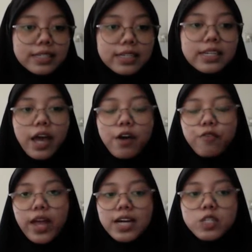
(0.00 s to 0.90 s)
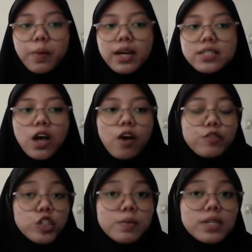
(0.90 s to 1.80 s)
in every aspect of
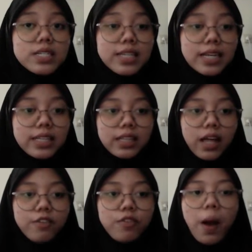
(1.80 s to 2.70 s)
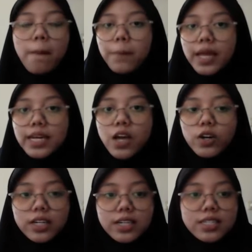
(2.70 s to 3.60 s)
humans' daily life, many
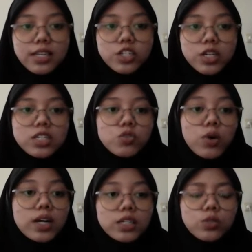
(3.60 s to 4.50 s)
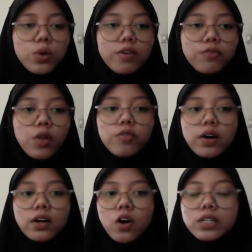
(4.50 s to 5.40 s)
organizations struggle to evolve
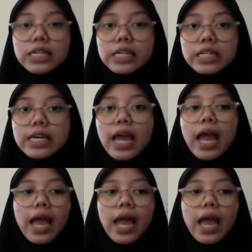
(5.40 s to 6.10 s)
accordingly,